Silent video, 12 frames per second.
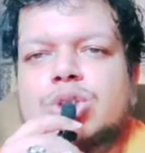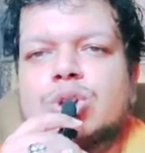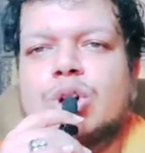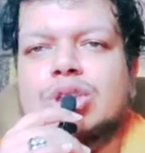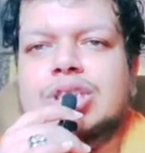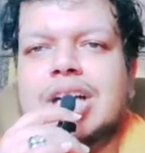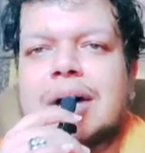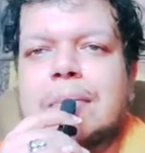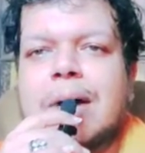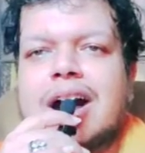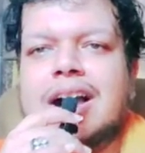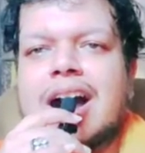Judo's
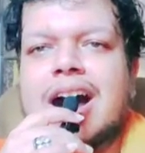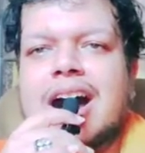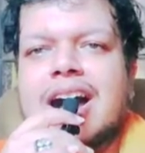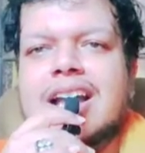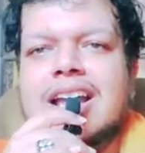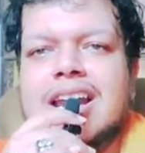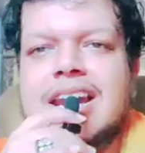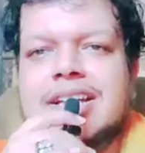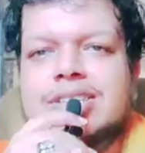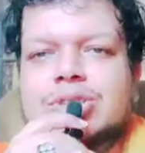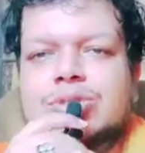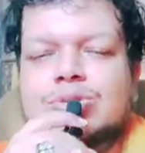Dhamaka.
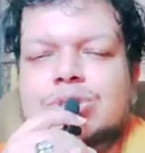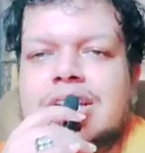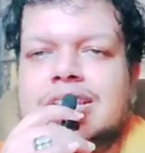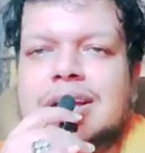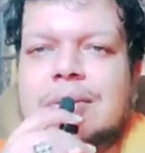Let's do the